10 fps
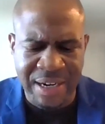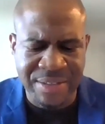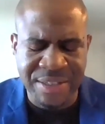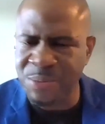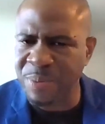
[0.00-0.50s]

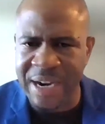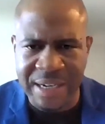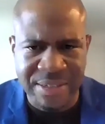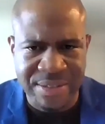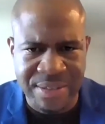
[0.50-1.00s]
These
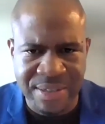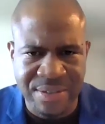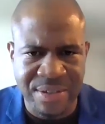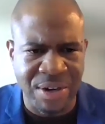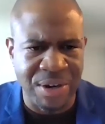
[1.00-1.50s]

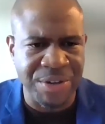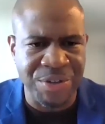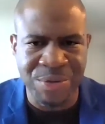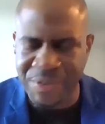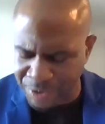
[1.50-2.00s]
practices are
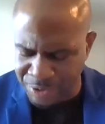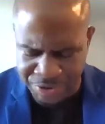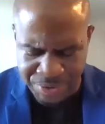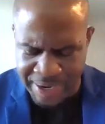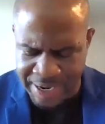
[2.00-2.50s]

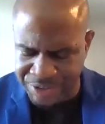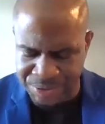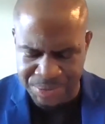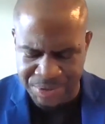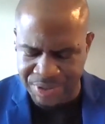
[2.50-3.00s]
universal, as
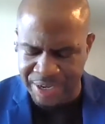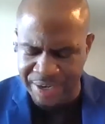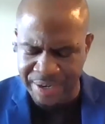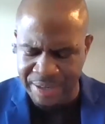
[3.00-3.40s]
you stated.